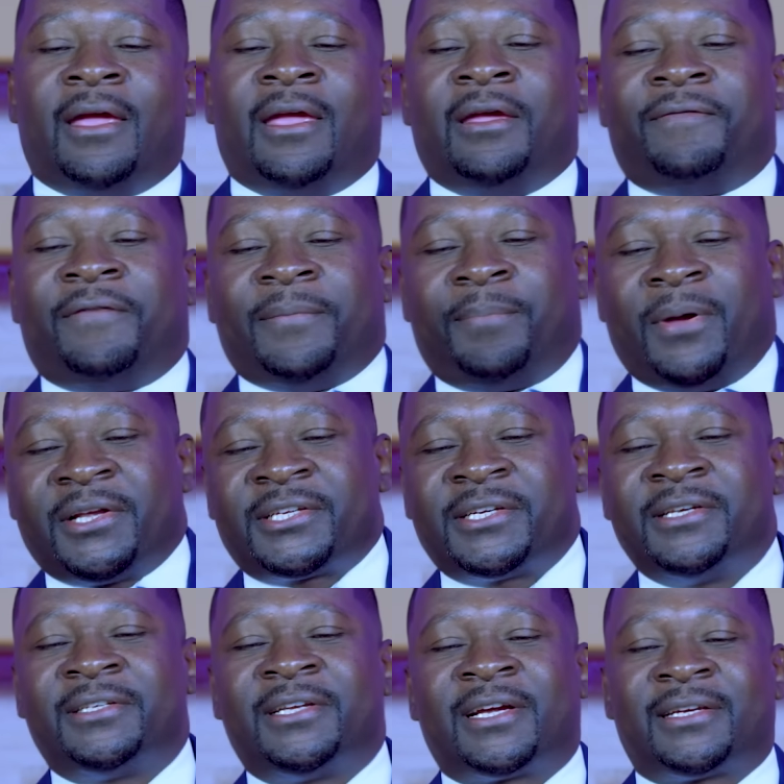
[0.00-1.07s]
If a
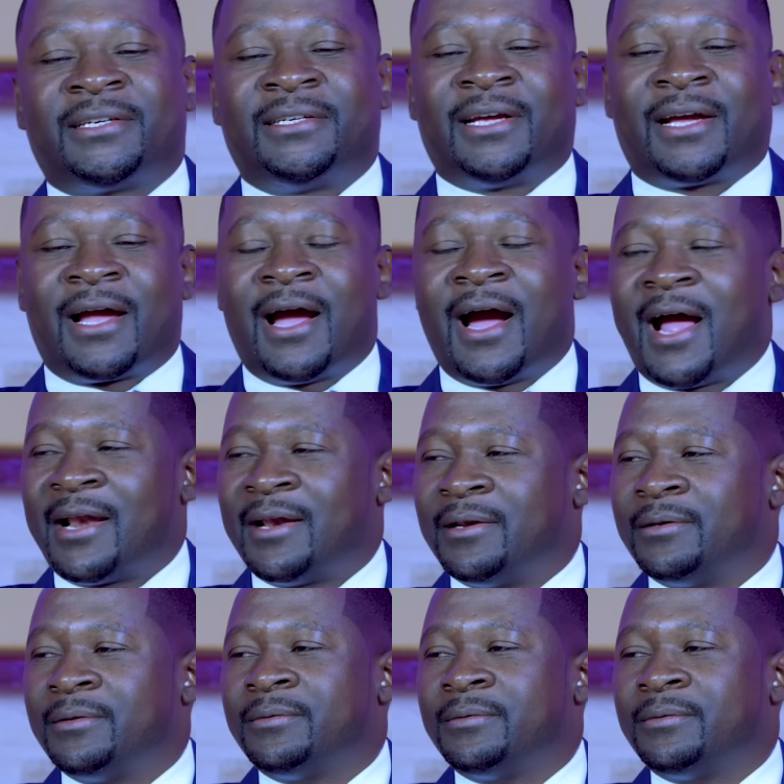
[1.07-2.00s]
person takes a gun